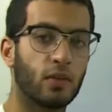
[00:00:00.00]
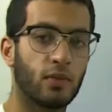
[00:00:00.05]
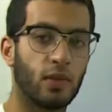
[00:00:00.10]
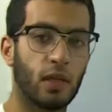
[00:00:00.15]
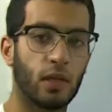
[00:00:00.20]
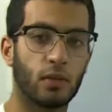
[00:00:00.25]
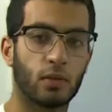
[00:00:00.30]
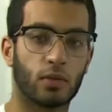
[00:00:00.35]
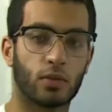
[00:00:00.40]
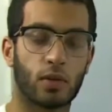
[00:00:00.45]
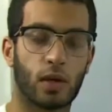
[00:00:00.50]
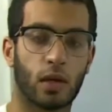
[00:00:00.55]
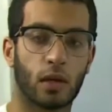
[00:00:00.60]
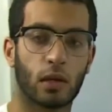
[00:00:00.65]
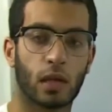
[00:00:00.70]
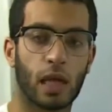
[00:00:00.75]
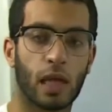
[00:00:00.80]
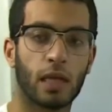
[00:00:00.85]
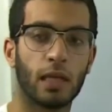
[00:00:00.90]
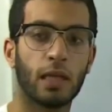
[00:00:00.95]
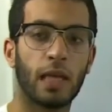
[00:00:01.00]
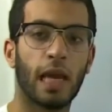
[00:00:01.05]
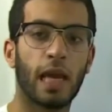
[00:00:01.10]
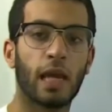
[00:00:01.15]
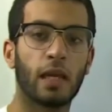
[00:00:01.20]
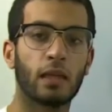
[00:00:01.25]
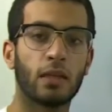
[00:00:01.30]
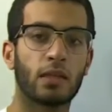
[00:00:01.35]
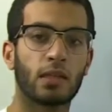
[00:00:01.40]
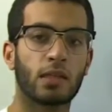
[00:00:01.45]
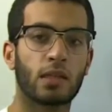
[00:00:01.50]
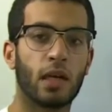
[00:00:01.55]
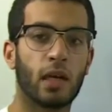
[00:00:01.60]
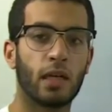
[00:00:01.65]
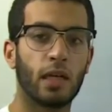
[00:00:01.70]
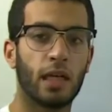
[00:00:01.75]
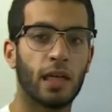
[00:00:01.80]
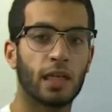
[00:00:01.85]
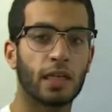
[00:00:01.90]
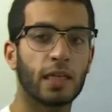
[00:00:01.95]
of the endocrine gland and
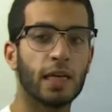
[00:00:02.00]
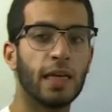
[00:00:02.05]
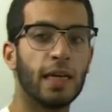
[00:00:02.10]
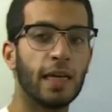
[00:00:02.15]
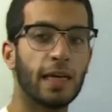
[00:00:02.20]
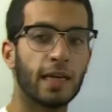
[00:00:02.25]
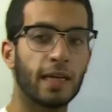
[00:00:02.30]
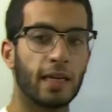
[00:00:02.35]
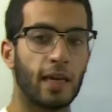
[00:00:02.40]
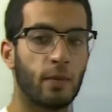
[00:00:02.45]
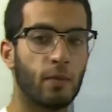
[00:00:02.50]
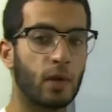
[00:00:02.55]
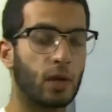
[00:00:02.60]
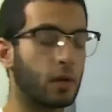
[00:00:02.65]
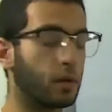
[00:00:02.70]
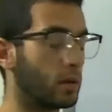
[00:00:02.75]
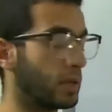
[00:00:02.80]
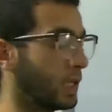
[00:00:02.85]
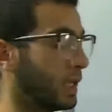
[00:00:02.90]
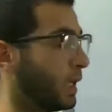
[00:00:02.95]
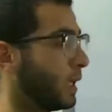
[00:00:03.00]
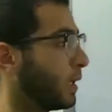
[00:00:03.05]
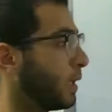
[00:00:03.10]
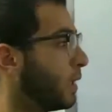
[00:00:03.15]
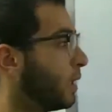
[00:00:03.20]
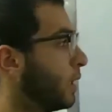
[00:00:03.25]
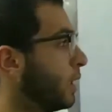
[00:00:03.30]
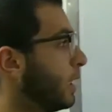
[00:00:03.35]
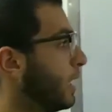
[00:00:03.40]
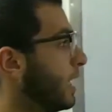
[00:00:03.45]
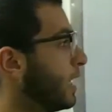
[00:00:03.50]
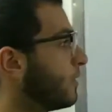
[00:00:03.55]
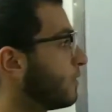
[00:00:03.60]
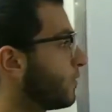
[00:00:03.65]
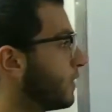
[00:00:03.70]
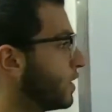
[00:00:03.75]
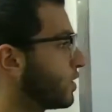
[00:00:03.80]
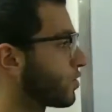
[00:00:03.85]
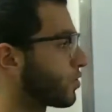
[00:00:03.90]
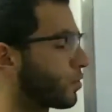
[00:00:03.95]
study it chemically in
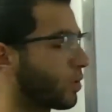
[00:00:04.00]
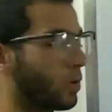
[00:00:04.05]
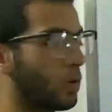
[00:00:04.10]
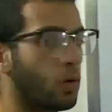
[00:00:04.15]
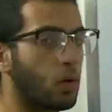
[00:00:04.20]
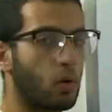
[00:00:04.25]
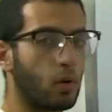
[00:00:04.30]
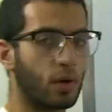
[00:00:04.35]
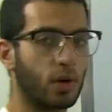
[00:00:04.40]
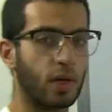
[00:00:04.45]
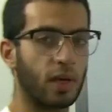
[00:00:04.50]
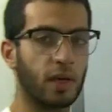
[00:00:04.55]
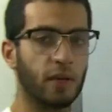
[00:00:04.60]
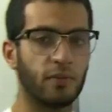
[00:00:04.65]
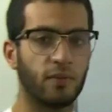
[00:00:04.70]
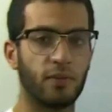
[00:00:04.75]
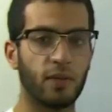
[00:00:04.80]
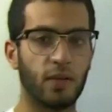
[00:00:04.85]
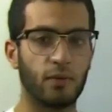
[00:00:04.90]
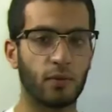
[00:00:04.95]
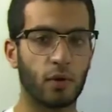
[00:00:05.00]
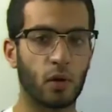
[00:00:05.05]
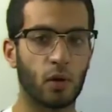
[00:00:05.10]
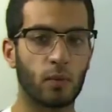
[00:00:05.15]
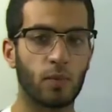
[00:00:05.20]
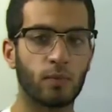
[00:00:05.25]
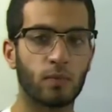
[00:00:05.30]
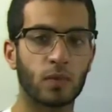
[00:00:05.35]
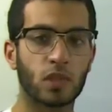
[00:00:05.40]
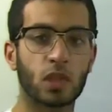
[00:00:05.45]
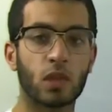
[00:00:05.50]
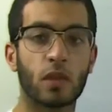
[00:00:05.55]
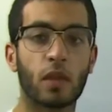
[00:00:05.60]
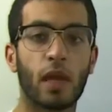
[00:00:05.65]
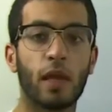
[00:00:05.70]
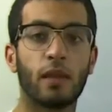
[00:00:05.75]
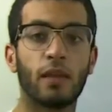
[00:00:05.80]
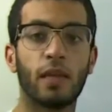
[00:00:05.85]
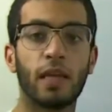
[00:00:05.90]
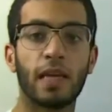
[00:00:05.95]
vitro or in vivo so
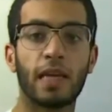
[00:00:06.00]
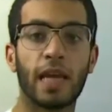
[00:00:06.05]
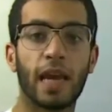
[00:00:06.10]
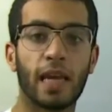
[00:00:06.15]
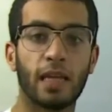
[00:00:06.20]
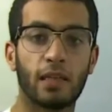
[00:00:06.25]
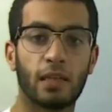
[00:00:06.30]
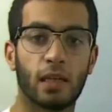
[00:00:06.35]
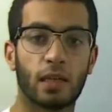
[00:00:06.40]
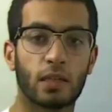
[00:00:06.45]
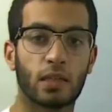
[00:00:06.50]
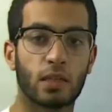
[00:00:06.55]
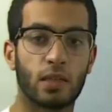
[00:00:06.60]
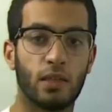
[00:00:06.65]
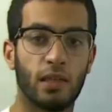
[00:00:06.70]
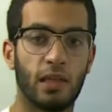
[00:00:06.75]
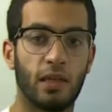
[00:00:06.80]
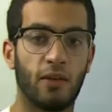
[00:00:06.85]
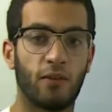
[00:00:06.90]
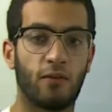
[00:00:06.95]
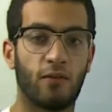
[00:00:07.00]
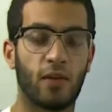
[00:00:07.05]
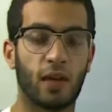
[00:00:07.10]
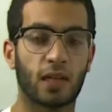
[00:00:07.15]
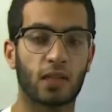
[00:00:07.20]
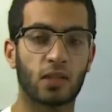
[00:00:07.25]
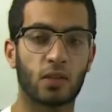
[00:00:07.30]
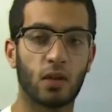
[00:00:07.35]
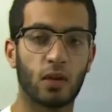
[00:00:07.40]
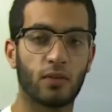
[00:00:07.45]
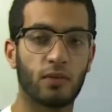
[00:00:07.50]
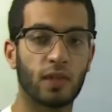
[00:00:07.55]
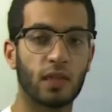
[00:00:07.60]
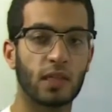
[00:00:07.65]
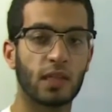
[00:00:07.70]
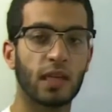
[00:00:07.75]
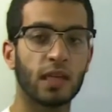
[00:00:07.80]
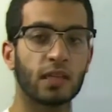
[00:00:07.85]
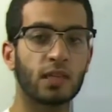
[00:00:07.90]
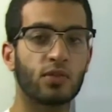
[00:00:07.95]
that they can test the effects of
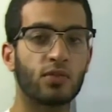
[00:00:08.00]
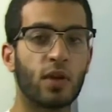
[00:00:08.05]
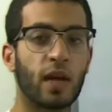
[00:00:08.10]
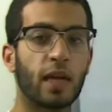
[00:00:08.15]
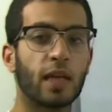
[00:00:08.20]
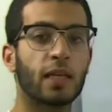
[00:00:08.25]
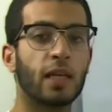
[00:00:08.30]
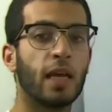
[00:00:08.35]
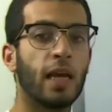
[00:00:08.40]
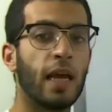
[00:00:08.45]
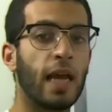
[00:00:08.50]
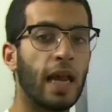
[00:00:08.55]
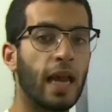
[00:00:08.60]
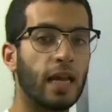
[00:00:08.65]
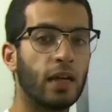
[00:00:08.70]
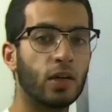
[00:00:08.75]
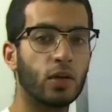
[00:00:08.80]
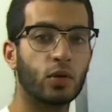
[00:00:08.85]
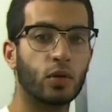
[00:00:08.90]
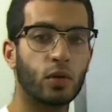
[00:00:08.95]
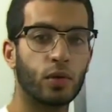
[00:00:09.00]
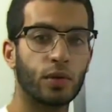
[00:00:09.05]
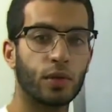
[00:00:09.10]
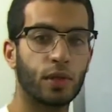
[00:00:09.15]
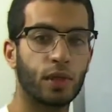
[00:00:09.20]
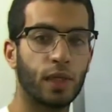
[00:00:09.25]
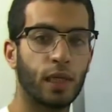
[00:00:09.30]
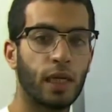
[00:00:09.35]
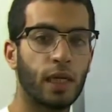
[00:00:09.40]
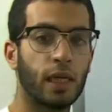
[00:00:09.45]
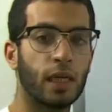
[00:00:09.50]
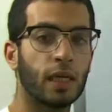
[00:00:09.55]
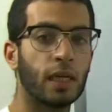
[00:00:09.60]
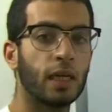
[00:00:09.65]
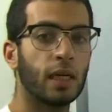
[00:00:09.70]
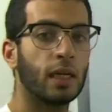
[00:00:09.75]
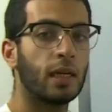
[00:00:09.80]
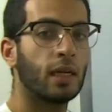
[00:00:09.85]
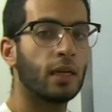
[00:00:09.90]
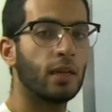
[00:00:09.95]
this extract, and accordingly
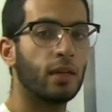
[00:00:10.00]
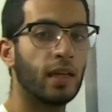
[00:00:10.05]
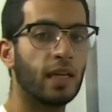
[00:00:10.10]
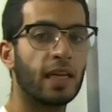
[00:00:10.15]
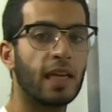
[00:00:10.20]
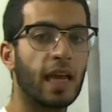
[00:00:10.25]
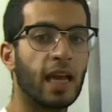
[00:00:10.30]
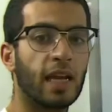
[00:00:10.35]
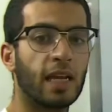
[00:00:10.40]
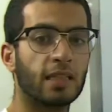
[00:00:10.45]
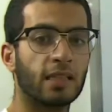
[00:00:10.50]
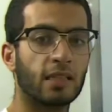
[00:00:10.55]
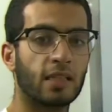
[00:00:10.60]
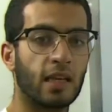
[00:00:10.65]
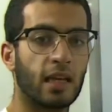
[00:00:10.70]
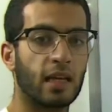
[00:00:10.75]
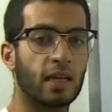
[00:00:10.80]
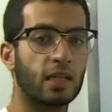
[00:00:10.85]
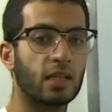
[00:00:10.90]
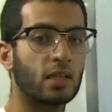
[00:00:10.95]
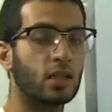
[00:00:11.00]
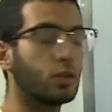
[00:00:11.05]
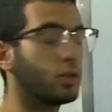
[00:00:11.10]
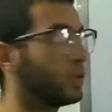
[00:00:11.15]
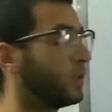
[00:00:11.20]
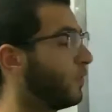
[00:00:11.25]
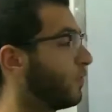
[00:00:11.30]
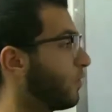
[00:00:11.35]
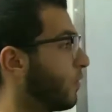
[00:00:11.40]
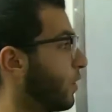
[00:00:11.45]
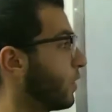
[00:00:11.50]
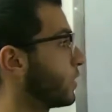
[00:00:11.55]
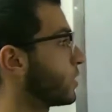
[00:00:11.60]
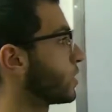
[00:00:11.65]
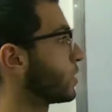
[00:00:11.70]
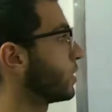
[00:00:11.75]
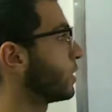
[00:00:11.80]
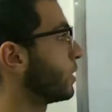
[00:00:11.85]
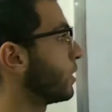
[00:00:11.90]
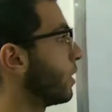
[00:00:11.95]
they can assess the
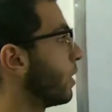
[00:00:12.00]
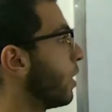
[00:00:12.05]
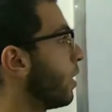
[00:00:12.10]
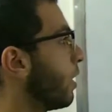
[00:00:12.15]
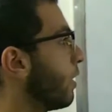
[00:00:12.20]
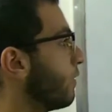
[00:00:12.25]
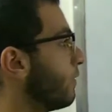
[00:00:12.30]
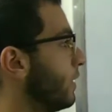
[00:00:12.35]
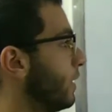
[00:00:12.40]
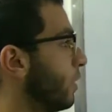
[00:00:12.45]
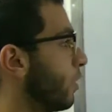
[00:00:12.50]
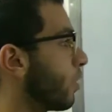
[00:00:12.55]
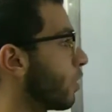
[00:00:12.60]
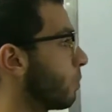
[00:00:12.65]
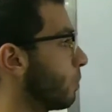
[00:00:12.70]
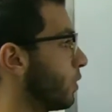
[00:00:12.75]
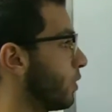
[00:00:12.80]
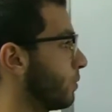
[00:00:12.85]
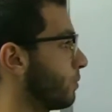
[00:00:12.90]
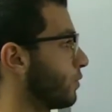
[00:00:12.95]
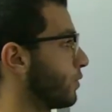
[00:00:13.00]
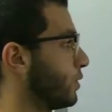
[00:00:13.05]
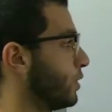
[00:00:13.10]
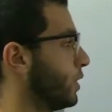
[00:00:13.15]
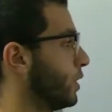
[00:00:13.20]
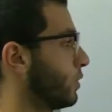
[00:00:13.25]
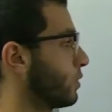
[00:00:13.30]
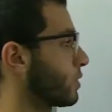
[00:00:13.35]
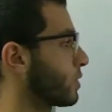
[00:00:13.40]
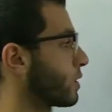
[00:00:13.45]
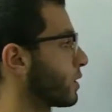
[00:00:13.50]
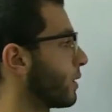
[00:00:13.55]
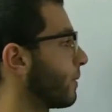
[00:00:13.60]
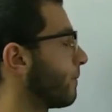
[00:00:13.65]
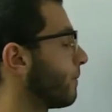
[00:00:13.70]
function of the hormone produced.